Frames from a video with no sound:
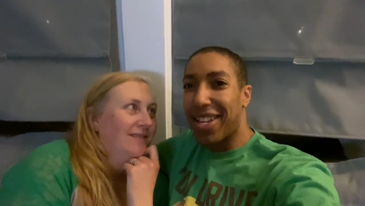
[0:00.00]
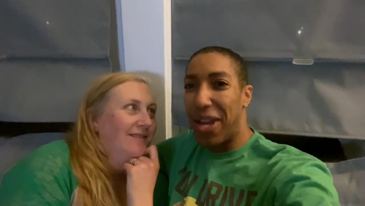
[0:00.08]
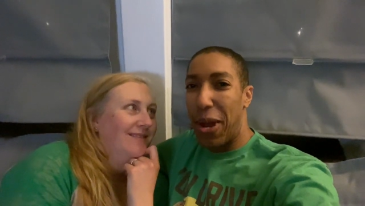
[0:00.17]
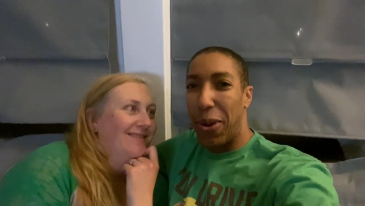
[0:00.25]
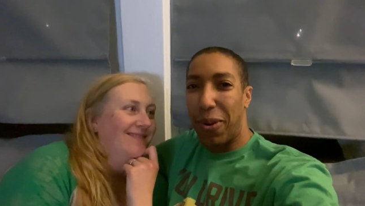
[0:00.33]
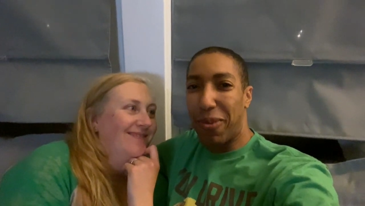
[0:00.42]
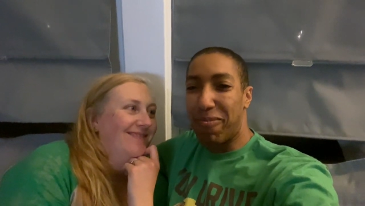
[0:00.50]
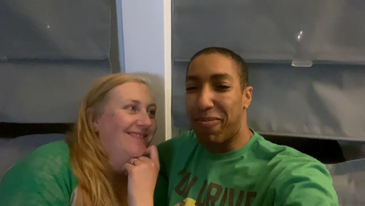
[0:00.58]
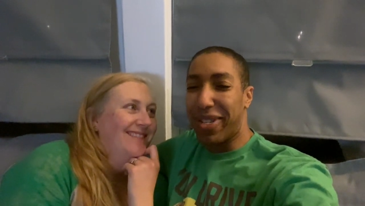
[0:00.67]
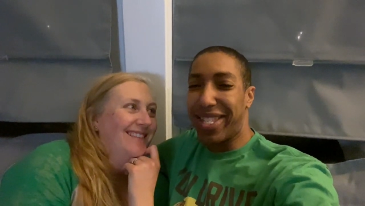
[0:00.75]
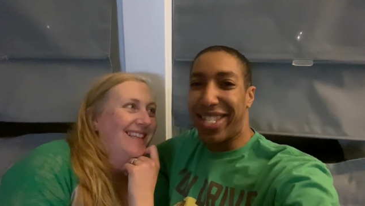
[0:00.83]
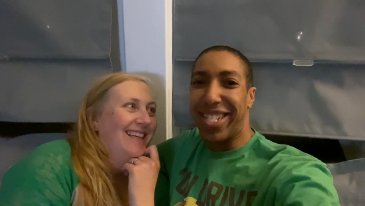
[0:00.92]
Speaker 1: I know,
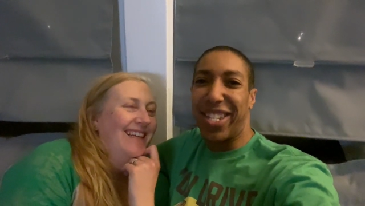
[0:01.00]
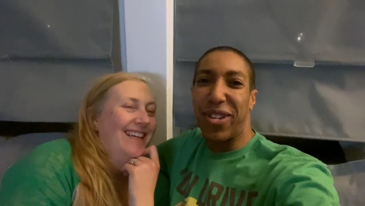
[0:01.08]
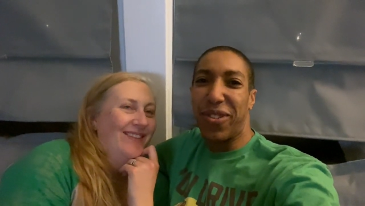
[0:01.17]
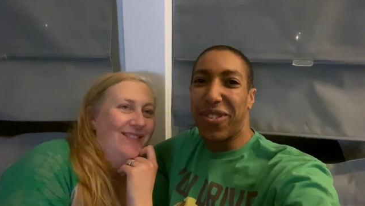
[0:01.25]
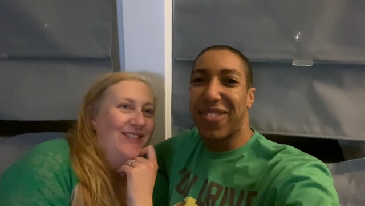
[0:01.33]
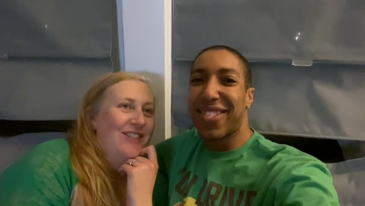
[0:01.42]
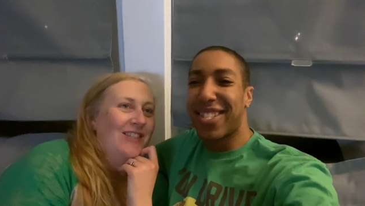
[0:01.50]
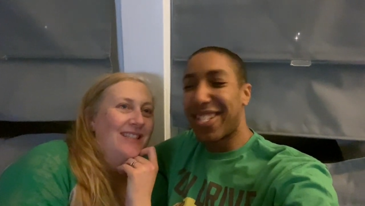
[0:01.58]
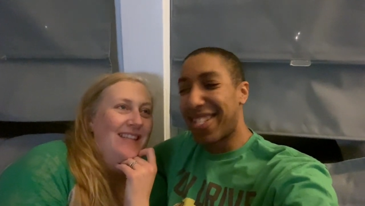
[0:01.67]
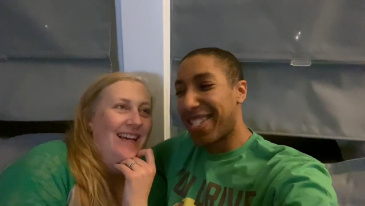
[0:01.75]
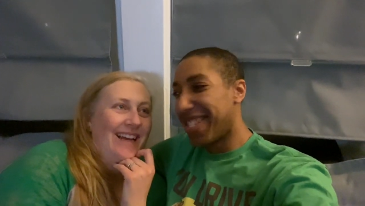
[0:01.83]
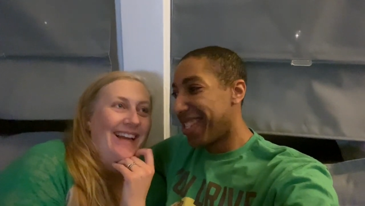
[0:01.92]
but still. It
Speaker 2: was
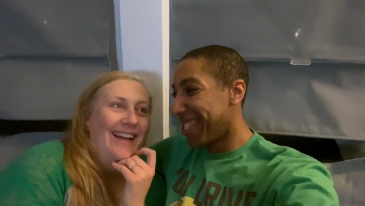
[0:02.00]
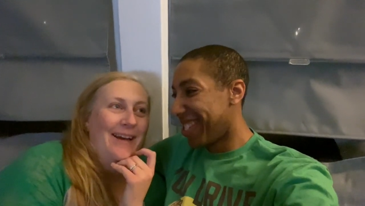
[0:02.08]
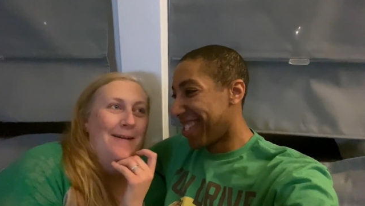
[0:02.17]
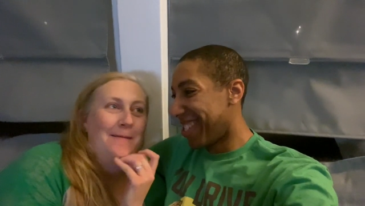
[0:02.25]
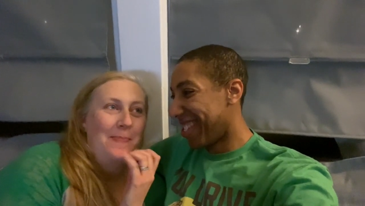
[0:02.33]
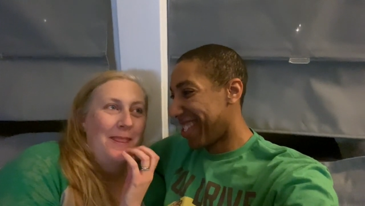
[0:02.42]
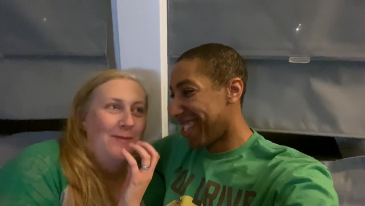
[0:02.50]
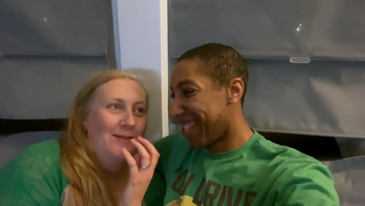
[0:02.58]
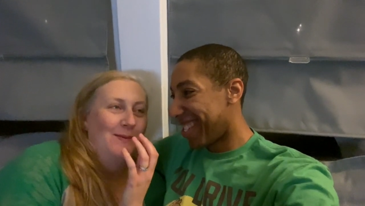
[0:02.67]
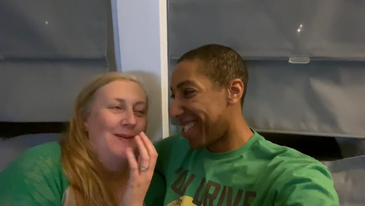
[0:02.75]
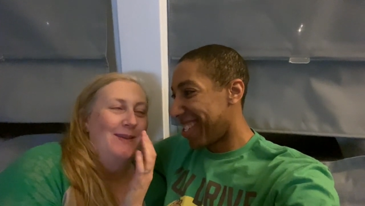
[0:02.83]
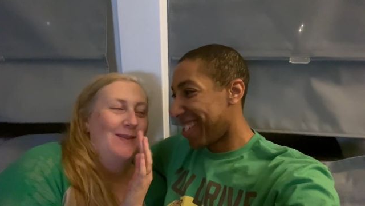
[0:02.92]
just like, it
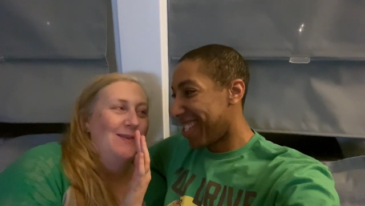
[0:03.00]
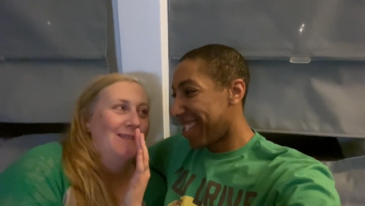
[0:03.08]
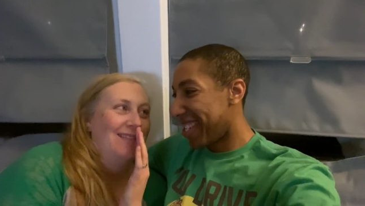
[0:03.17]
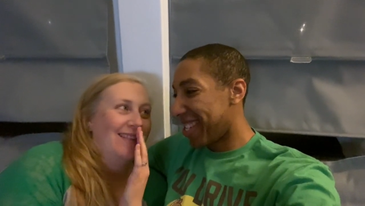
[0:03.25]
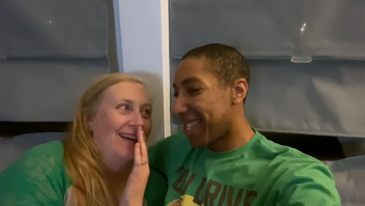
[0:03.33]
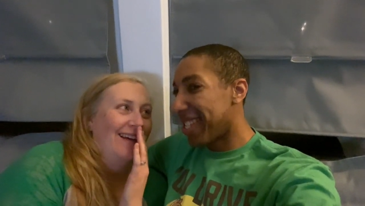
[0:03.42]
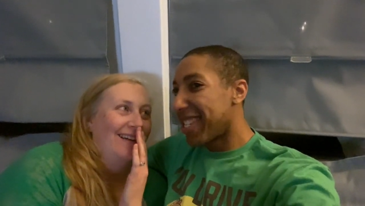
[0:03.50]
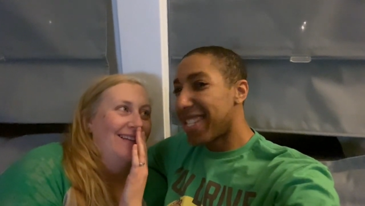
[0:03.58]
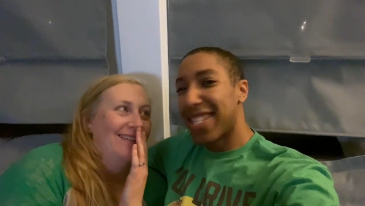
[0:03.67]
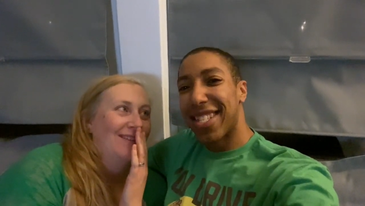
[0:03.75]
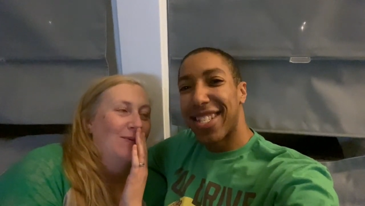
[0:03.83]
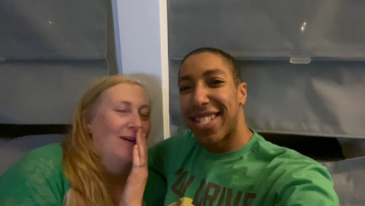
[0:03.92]
was one of those
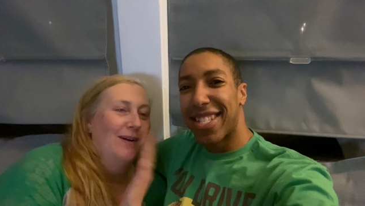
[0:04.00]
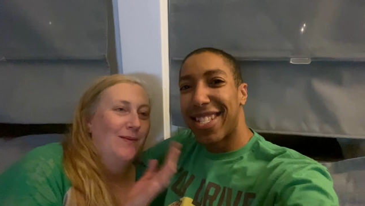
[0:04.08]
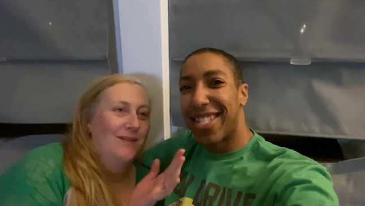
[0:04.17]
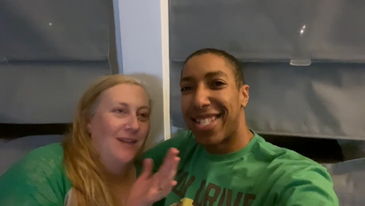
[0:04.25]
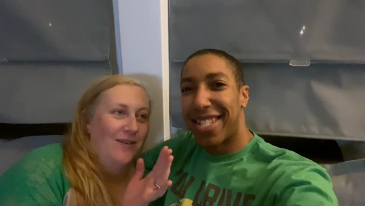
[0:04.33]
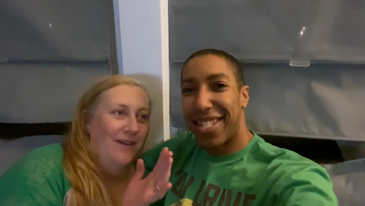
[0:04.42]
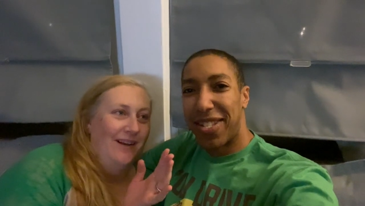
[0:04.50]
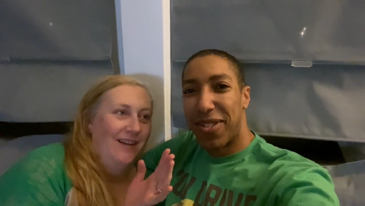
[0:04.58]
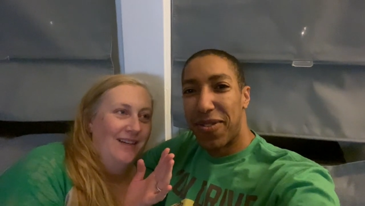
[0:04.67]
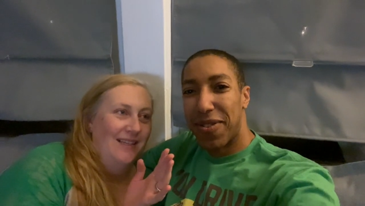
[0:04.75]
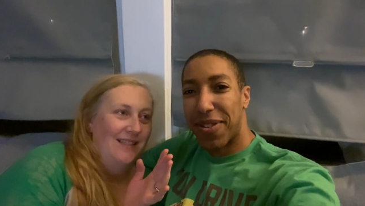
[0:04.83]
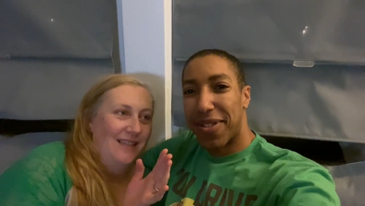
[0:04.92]
things where it was already
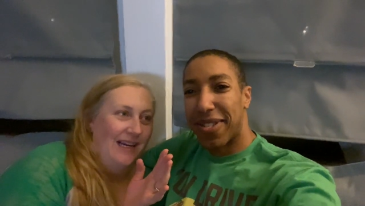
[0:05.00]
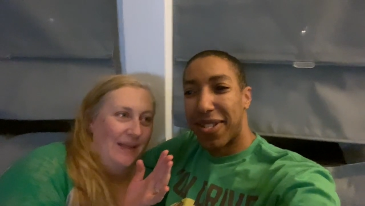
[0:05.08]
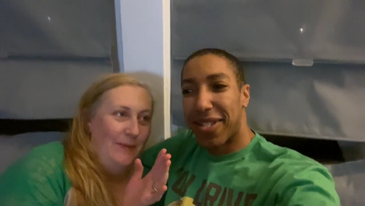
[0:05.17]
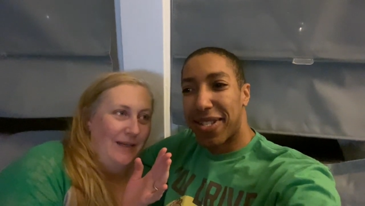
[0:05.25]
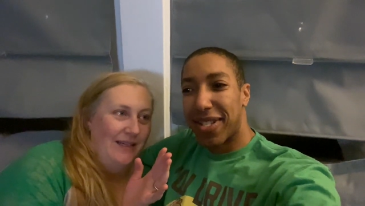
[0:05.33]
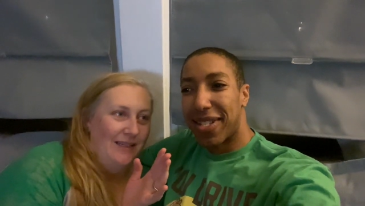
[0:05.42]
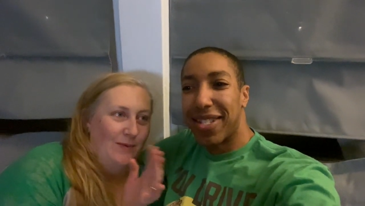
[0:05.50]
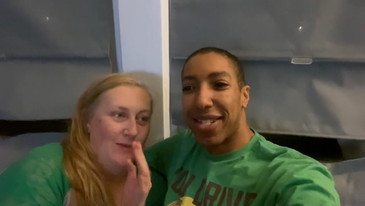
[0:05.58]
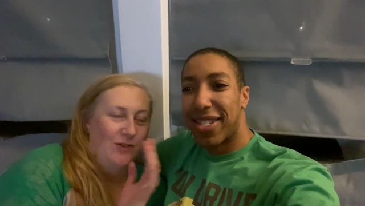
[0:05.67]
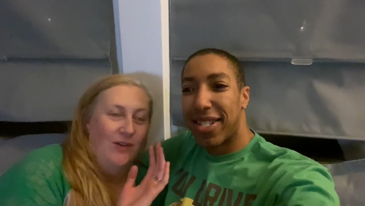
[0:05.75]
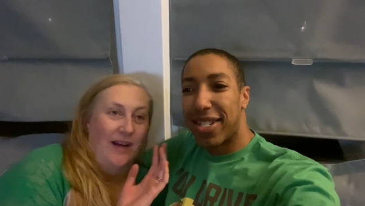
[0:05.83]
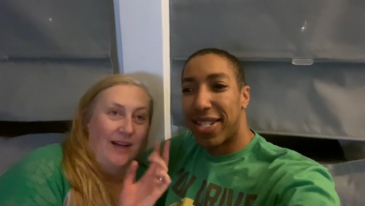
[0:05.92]
going to suck because
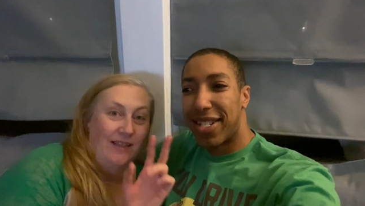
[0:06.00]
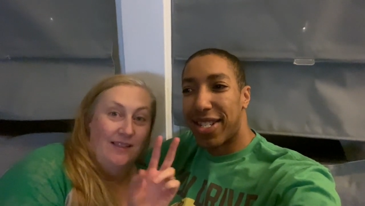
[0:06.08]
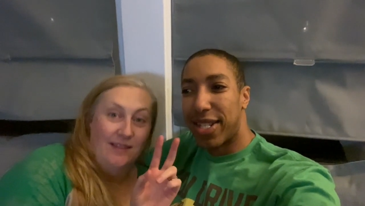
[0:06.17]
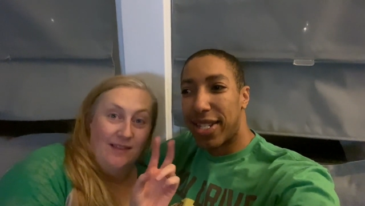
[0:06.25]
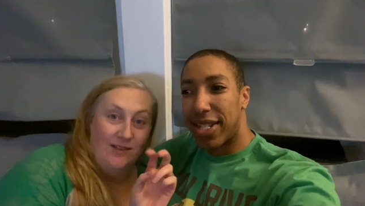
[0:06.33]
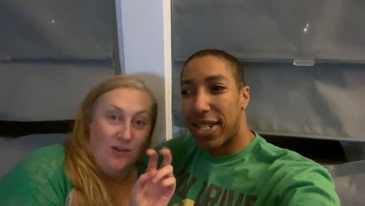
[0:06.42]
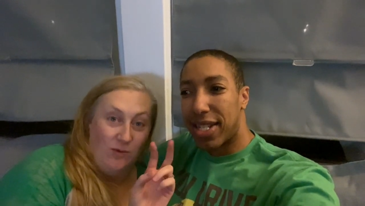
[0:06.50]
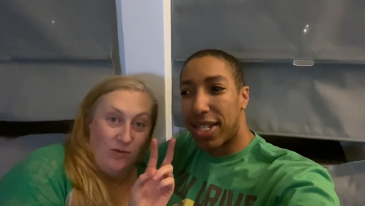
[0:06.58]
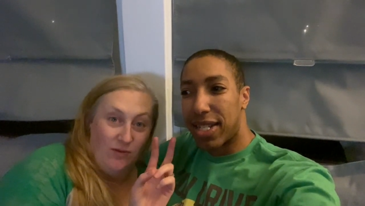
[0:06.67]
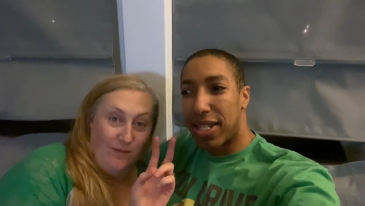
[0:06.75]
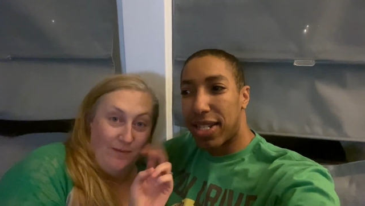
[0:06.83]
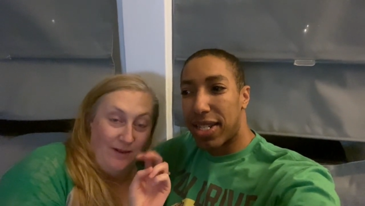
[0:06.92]
we're trying to so
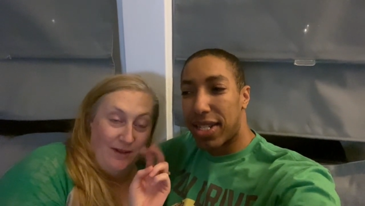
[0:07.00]
be